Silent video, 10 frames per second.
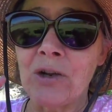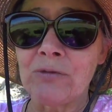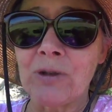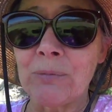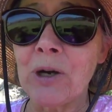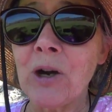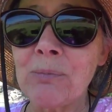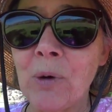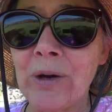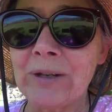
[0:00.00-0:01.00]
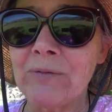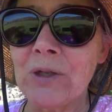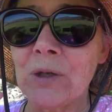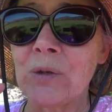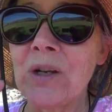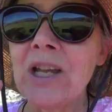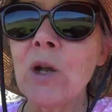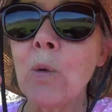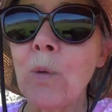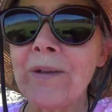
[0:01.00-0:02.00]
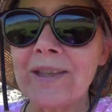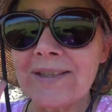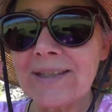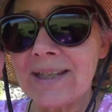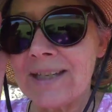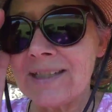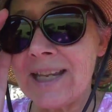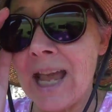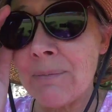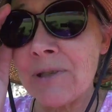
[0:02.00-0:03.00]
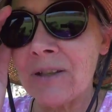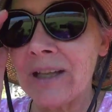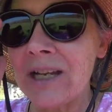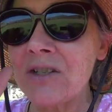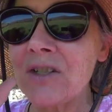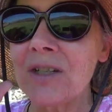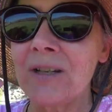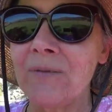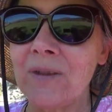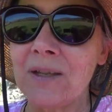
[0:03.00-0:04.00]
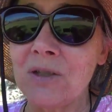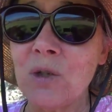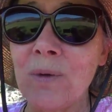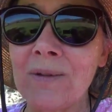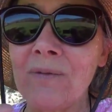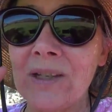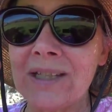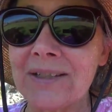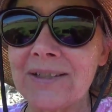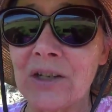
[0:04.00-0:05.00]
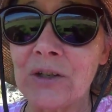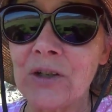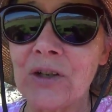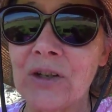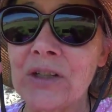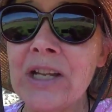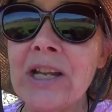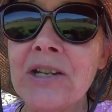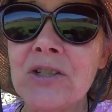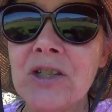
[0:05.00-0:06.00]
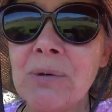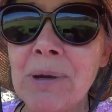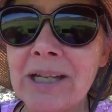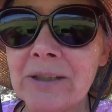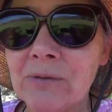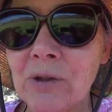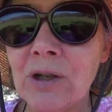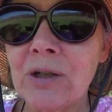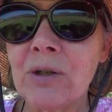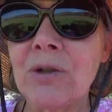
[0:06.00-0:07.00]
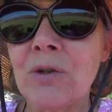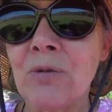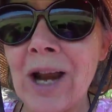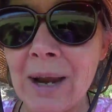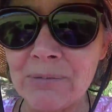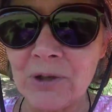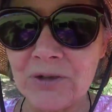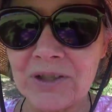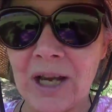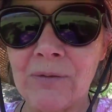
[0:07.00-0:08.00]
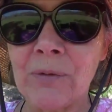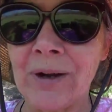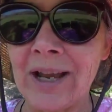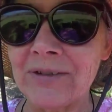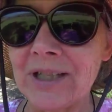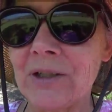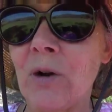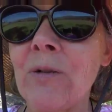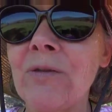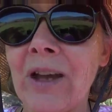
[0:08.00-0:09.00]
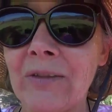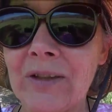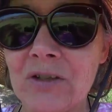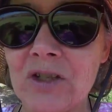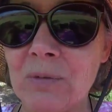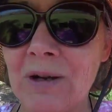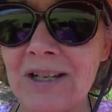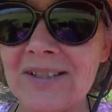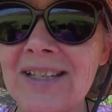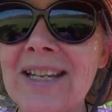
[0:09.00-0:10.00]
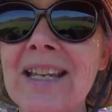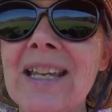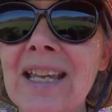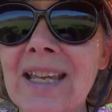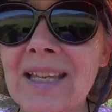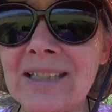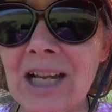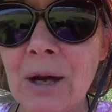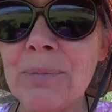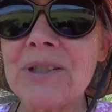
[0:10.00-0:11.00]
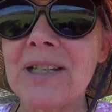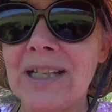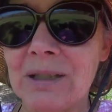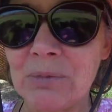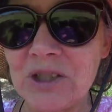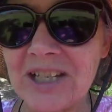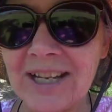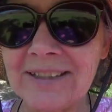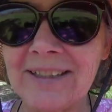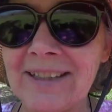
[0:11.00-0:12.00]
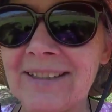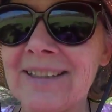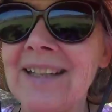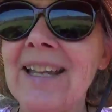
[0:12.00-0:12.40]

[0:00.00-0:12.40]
from her point of view, when this encapsulation of the twin fetus occurred, she might have wrapped herself around it or felt that she was encompassing and protecting it.